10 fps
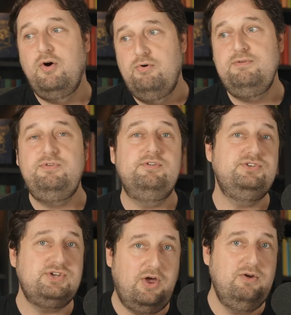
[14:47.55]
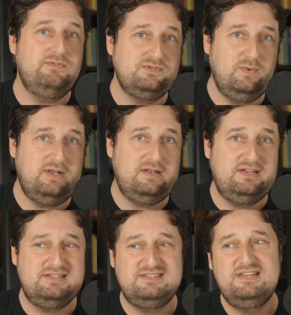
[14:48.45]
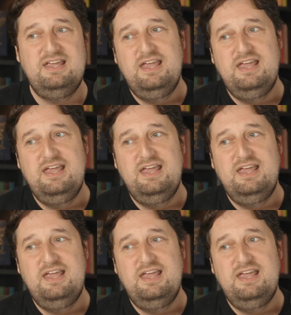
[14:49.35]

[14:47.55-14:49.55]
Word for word: or if you're a Jehovah's Witness,